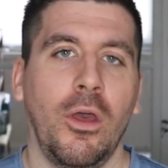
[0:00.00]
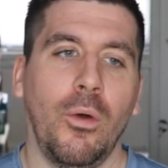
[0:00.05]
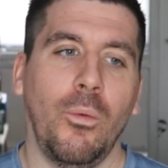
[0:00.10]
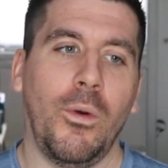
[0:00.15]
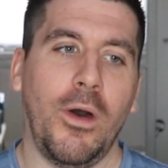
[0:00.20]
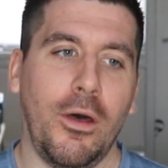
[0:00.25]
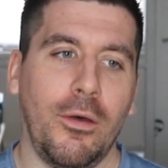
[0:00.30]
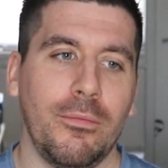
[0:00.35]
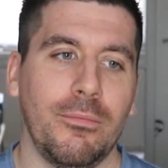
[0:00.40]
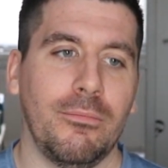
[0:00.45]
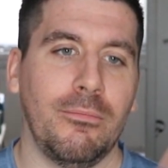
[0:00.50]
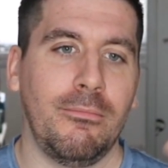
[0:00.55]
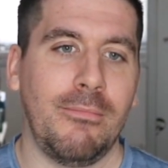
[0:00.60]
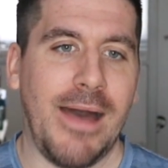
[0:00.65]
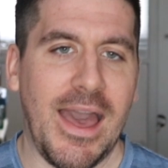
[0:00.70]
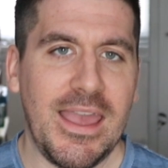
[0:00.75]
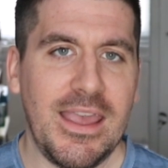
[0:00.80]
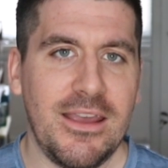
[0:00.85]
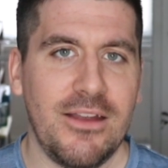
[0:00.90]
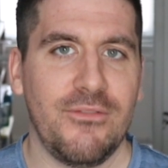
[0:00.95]
Well,
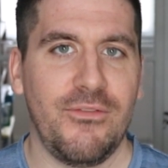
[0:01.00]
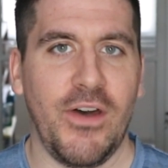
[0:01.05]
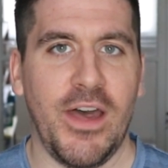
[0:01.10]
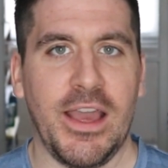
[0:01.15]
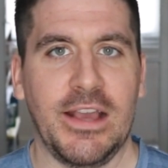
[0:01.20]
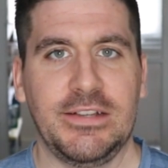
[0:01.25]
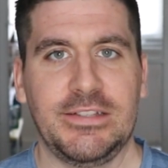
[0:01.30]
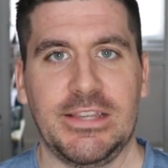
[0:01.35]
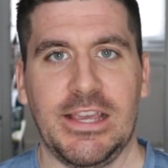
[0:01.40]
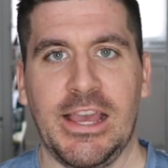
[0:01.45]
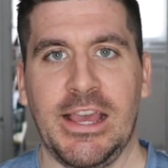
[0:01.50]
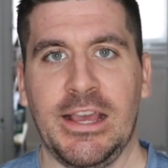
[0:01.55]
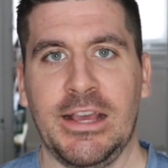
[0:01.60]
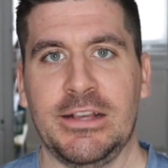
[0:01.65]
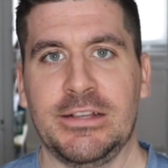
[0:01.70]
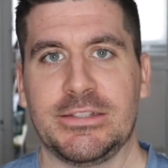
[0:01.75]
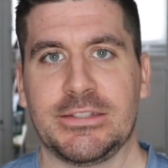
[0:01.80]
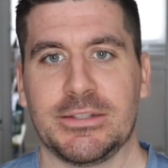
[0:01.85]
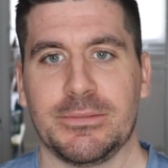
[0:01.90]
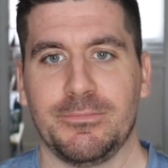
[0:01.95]
my advice
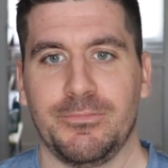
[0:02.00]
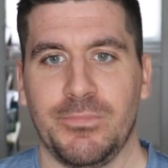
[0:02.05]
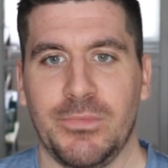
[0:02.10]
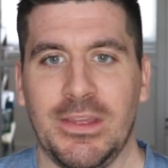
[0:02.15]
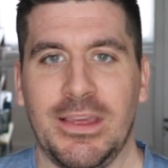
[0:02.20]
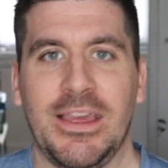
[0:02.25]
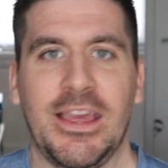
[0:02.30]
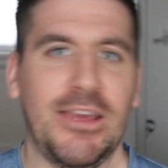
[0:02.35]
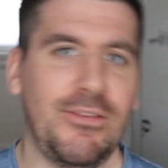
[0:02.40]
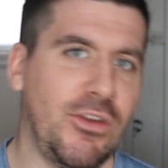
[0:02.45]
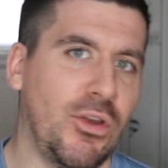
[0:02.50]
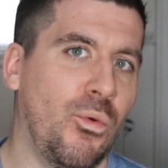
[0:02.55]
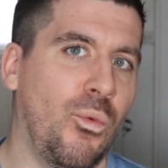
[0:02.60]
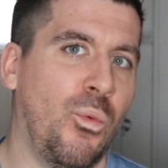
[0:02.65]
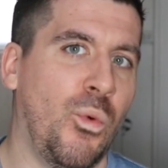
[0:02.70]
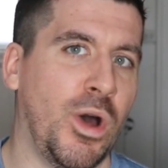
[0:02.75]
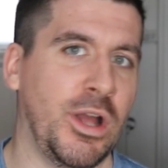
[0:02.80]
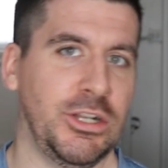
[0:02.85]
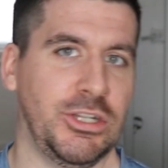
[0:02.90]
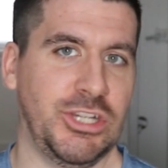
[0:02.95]
is give it
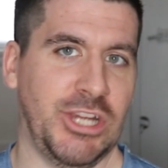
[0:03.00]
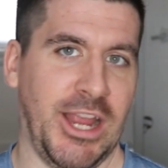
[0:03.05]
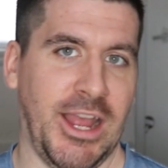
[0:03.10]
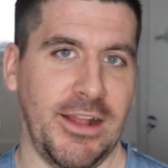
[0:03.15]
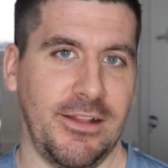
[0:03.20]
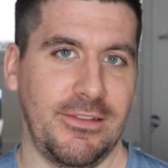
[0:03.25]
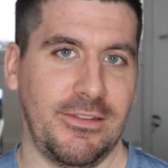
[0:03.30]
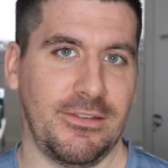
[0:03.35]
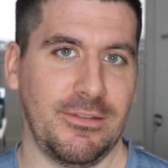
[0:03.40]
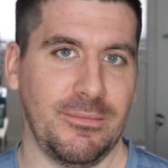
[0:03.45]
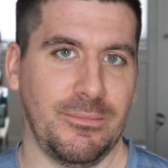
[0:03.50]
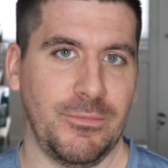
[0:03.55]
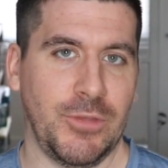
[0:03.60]
one chance.